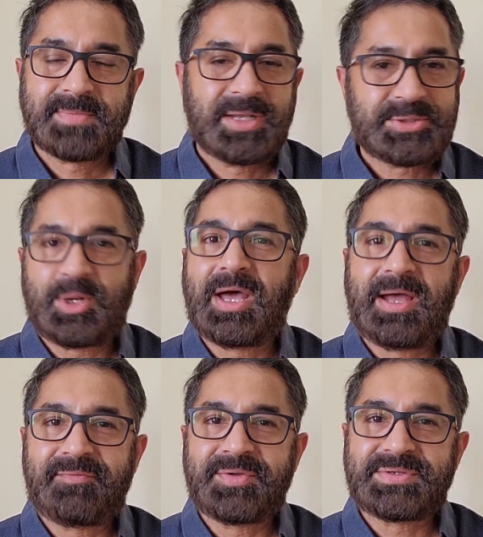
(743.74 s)
That's all I
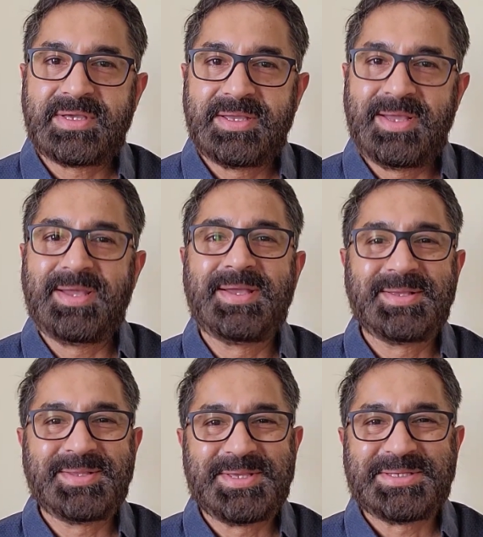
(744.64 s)
have to say
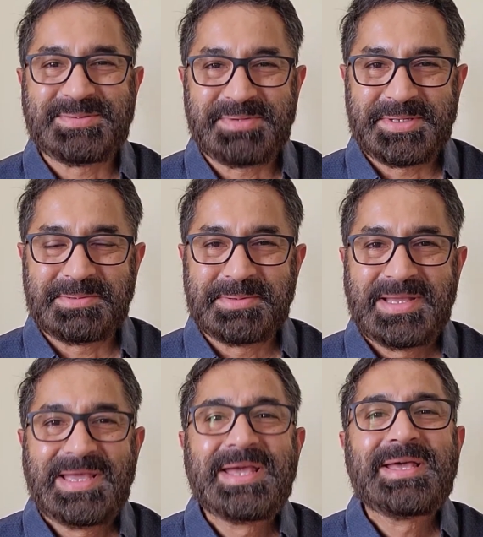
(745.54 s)
in this video.
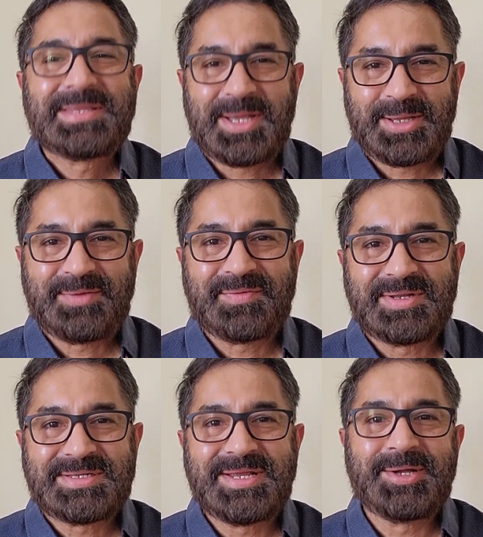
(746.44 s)
Thank you for
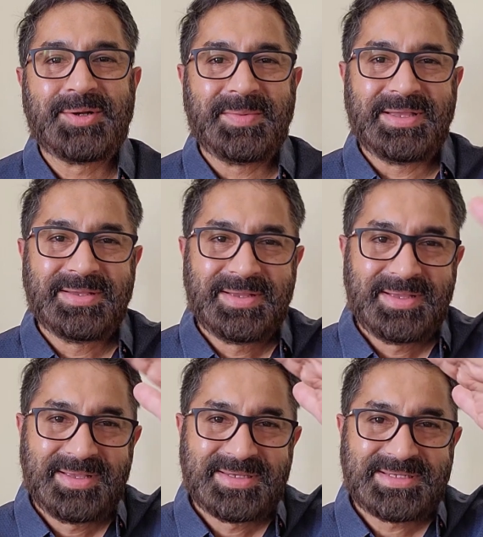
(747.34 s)
listening to me.
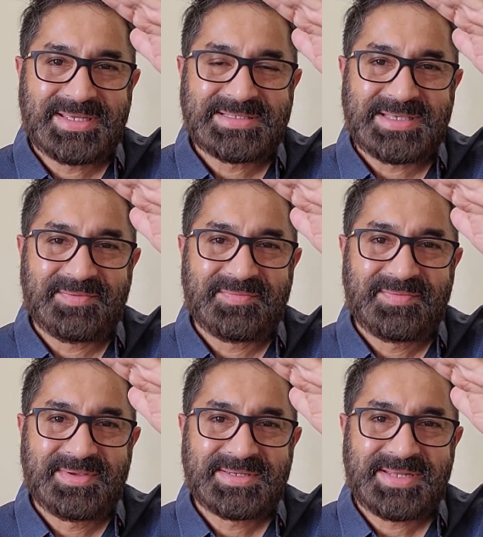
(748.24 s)
Stay safe,
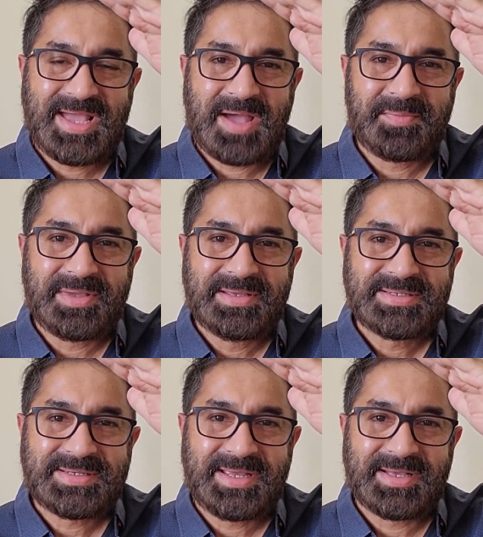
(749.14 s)
stay happy,
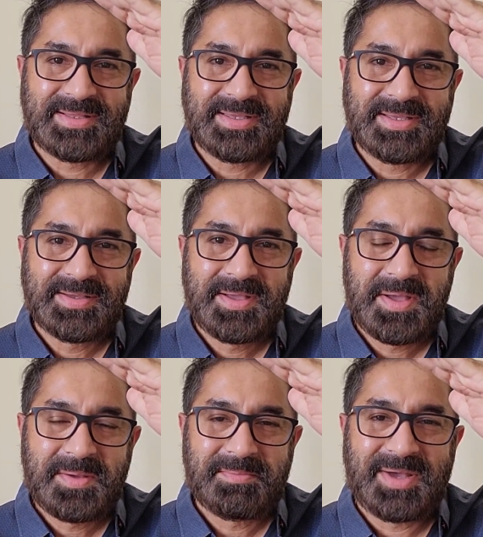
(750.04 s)
stay healthy.
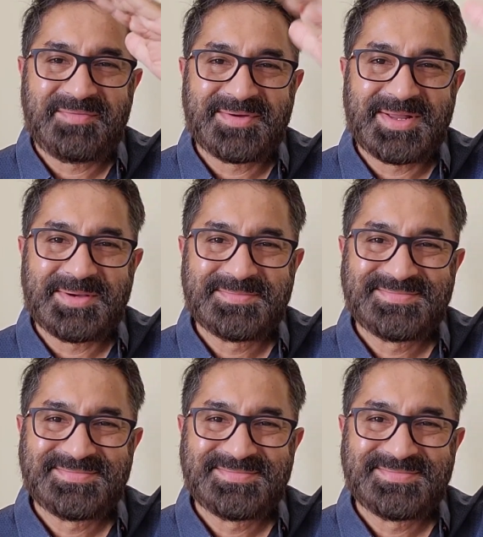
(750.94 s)
Bye for now.